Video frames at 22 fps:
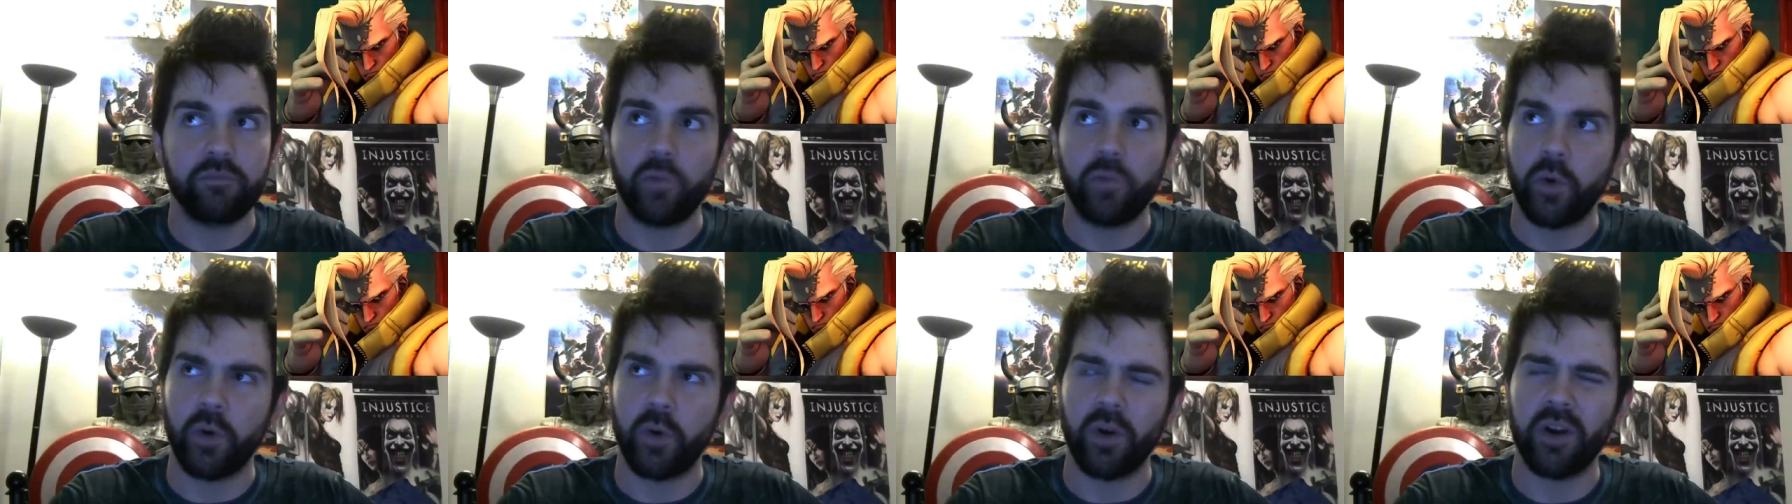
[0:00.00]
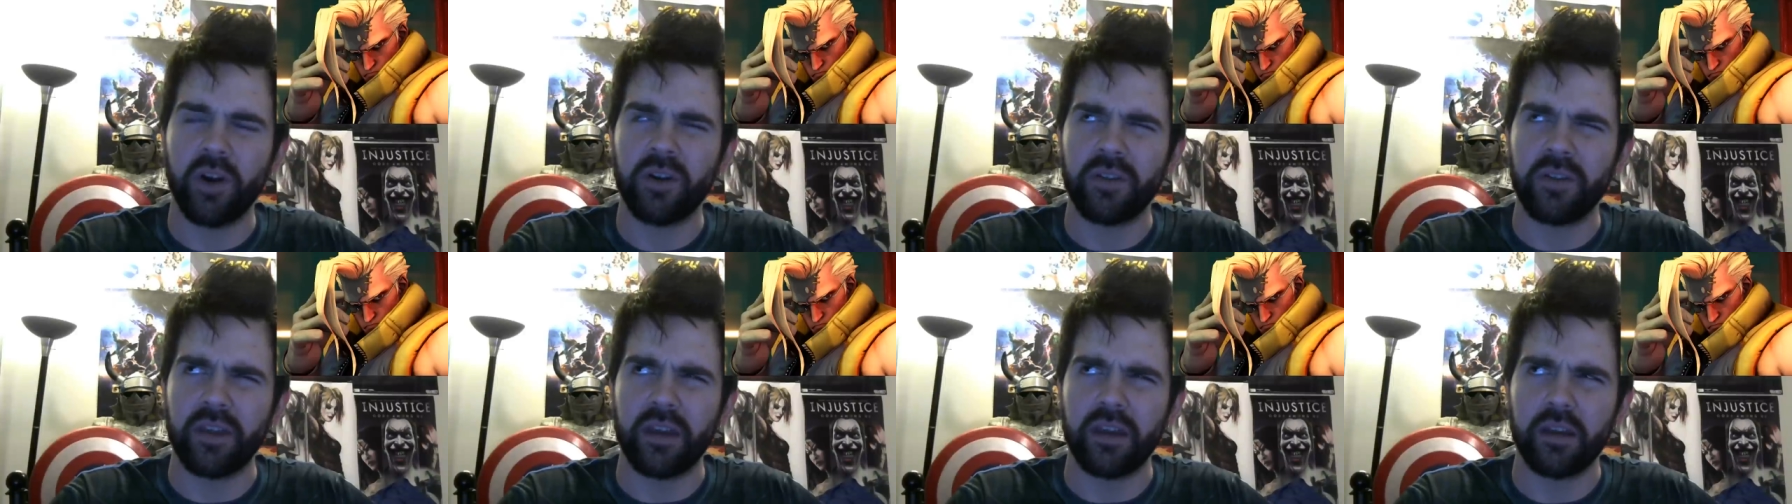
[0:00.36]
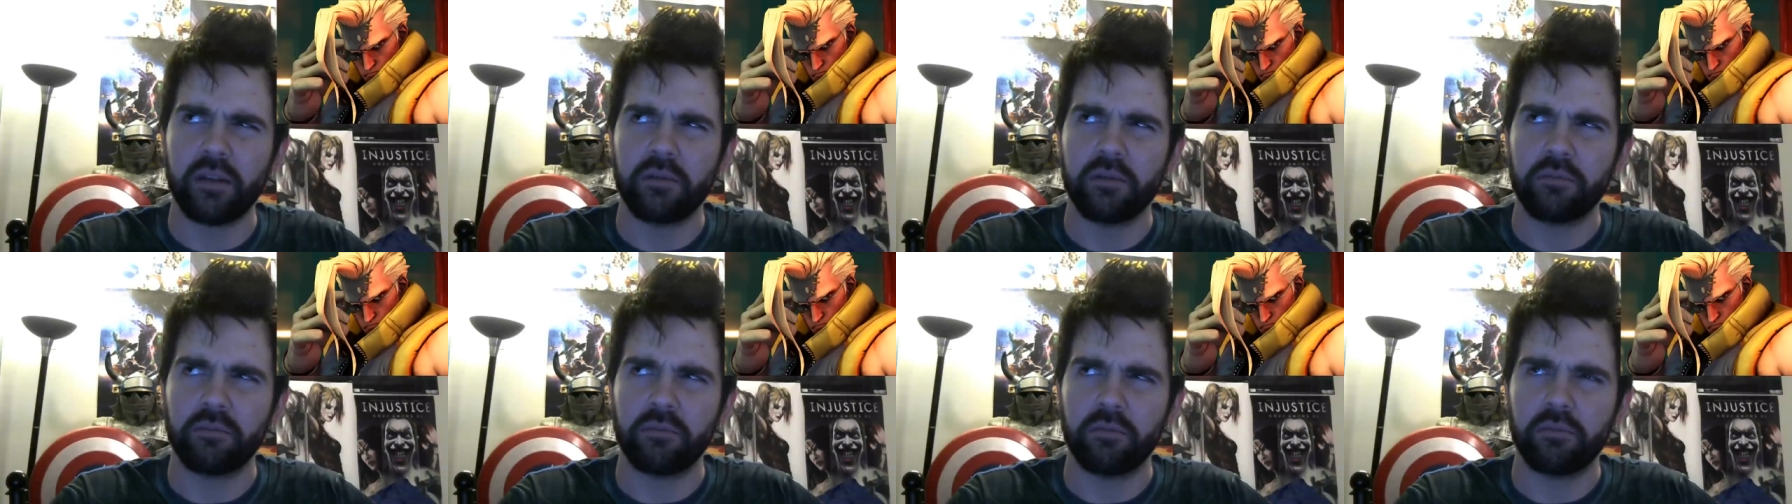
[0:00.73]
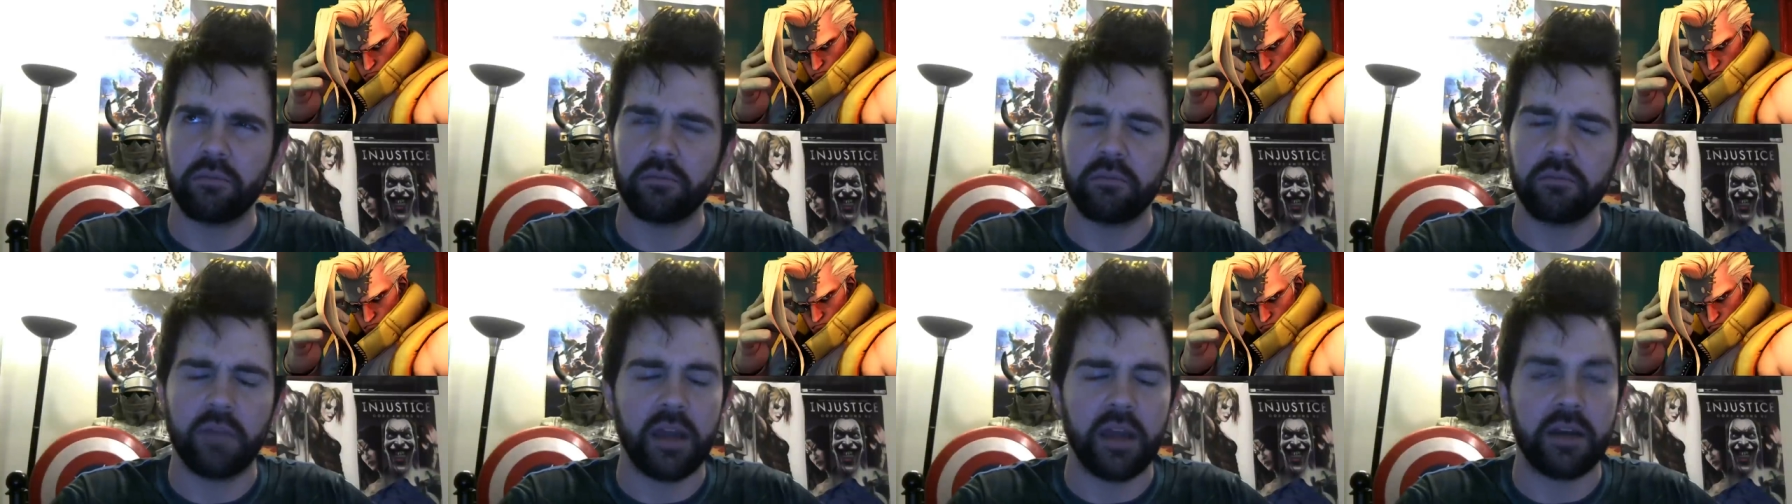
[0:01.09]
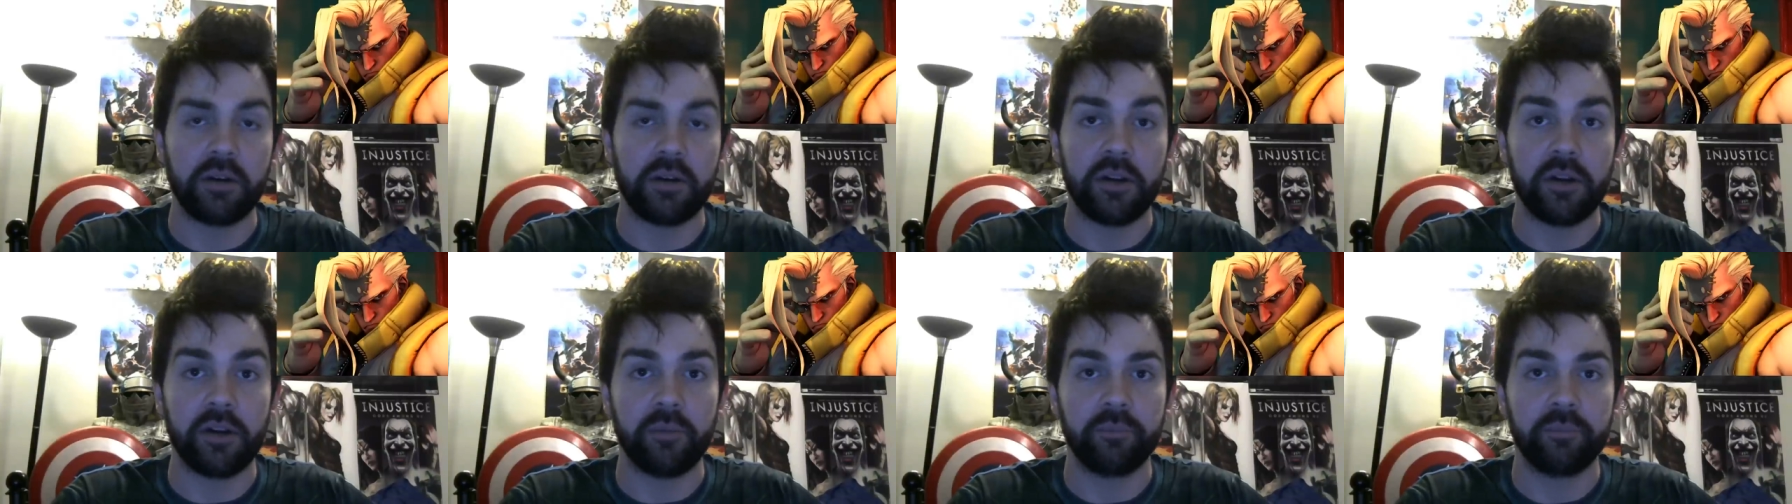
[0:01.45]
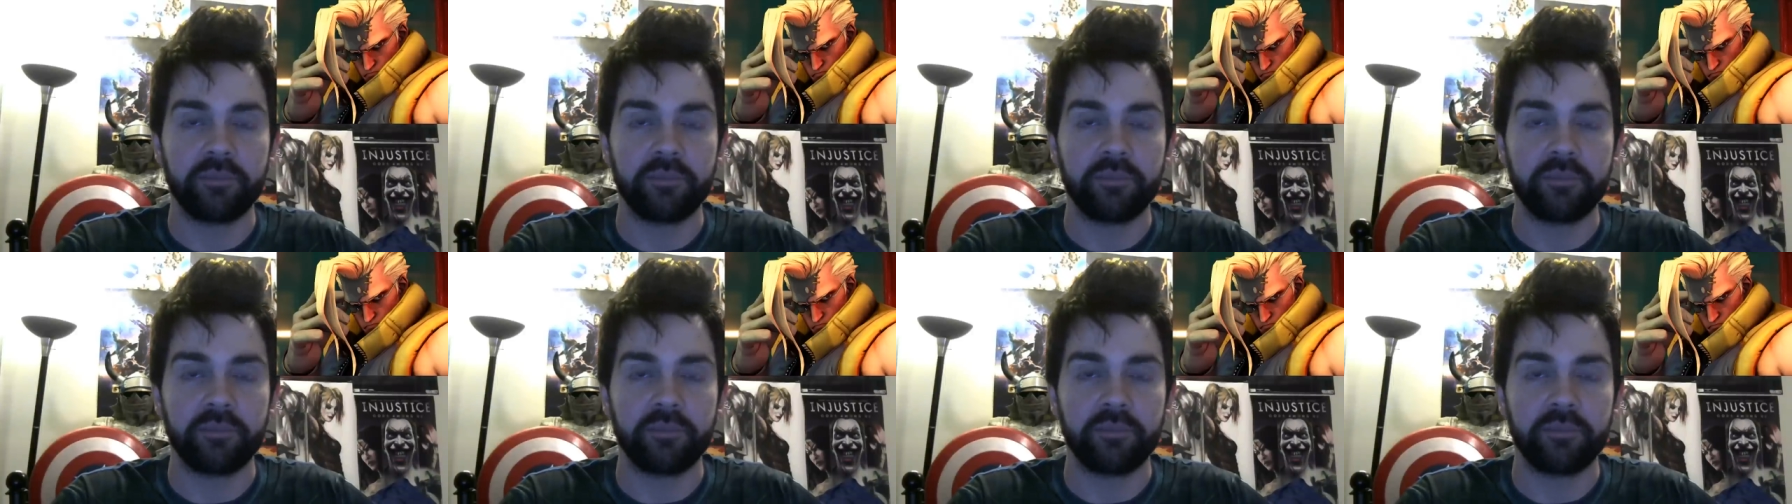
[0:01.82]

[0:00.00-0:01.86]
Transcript: Or are they? I don't know.